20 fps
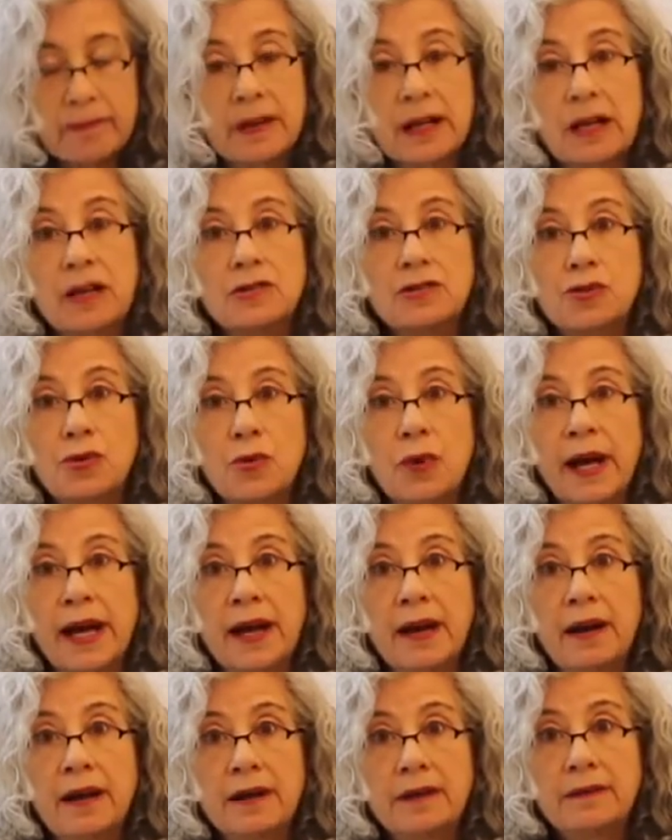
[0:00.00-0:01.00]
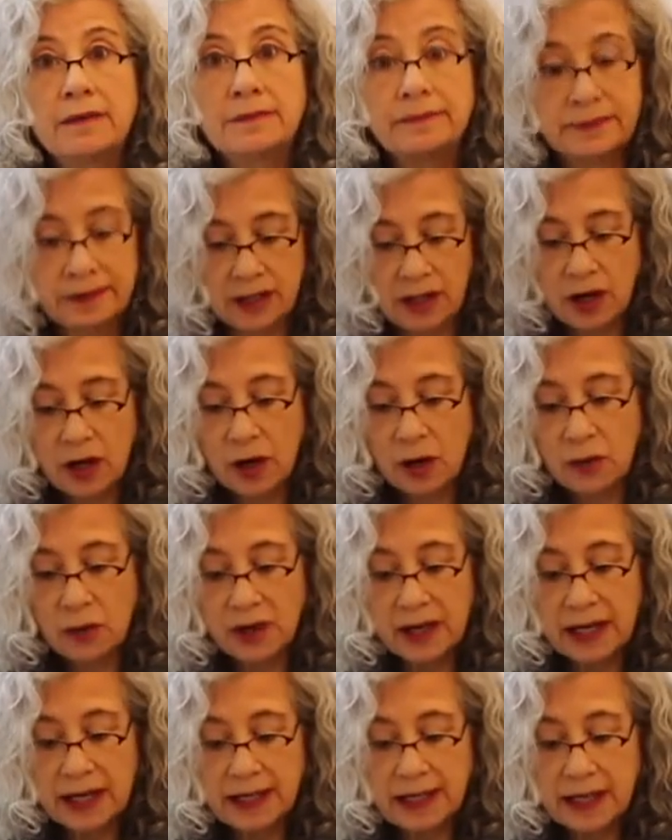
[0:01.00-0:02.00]
a square. We're
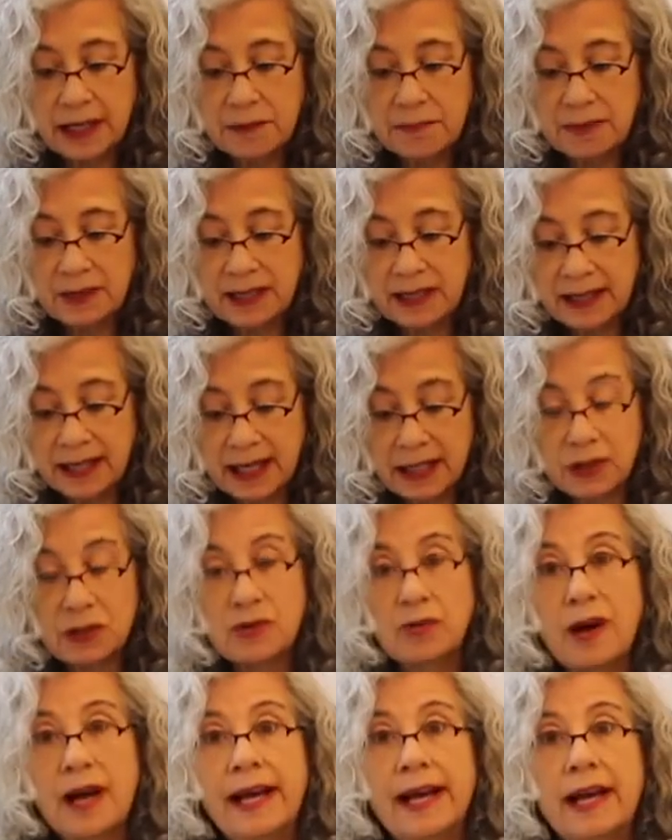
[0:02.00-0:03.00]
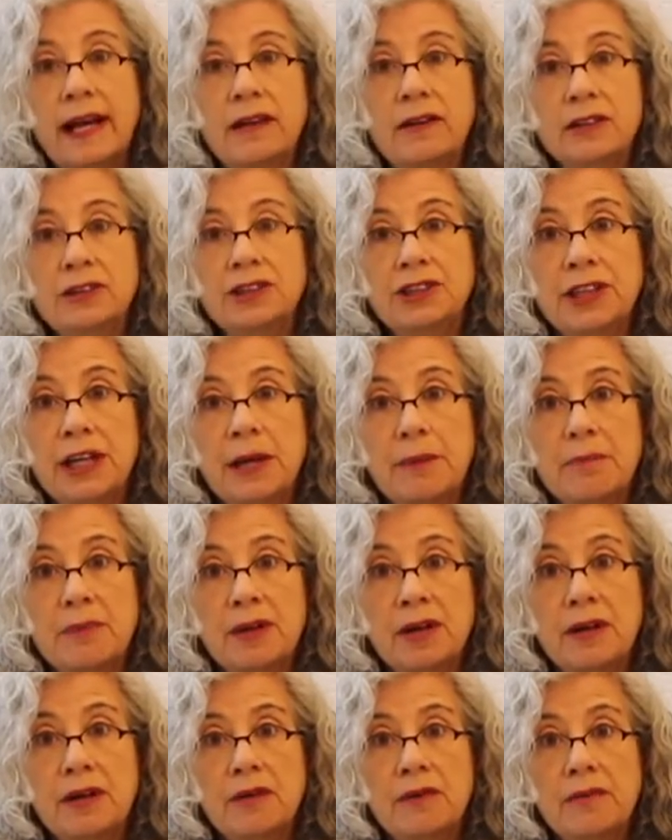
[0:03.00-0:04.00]
going to keep it in that triangle shape
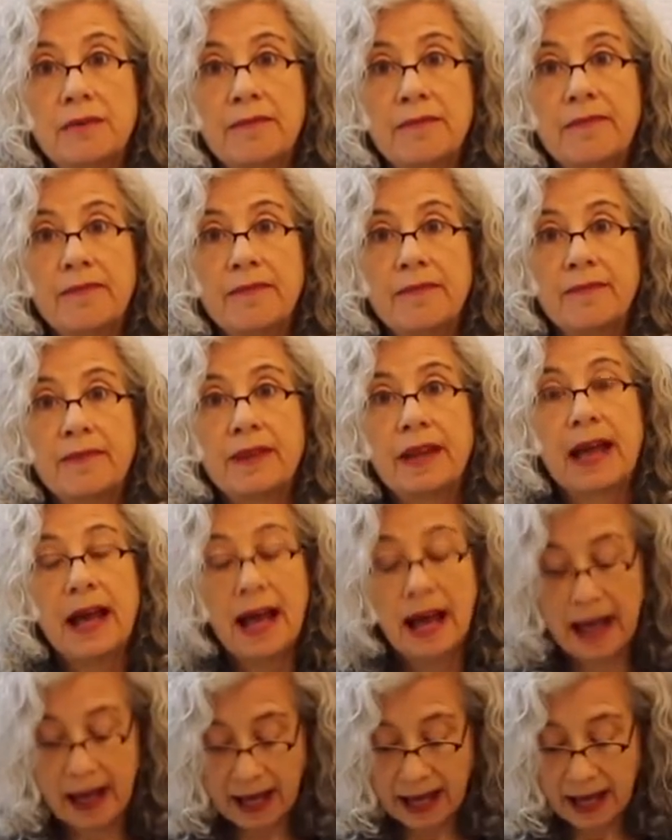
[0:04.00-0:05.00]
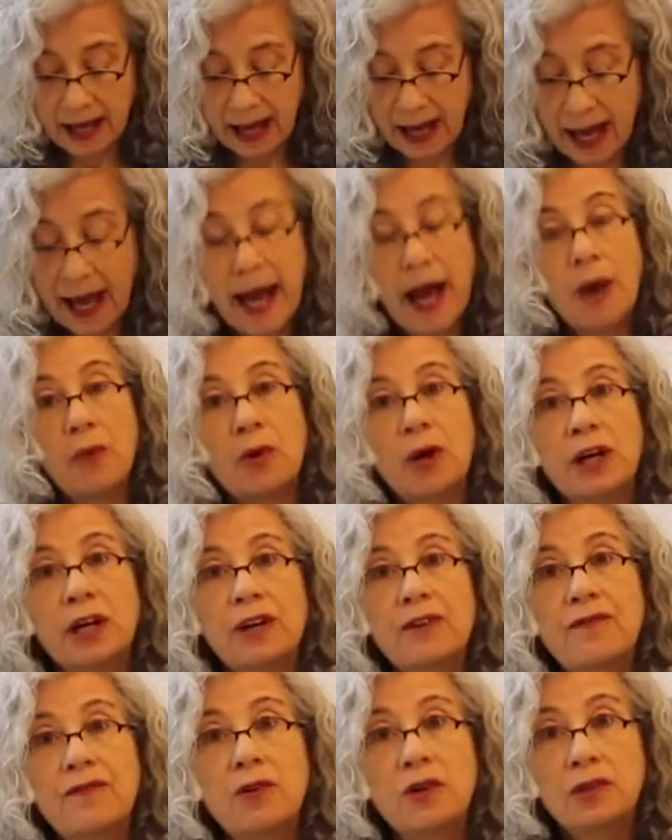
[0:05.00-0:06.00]
though, and we're going
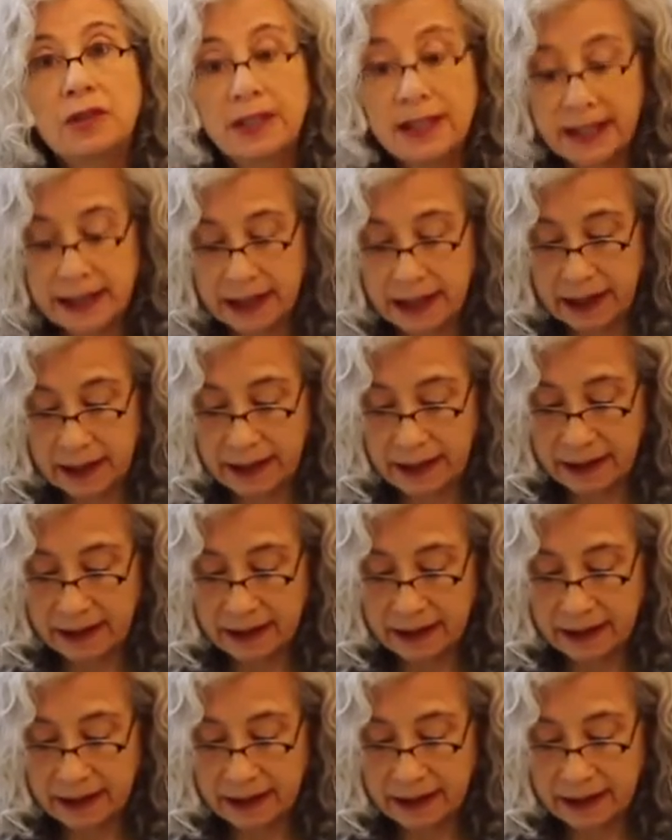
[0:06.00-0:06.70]
to fold it again.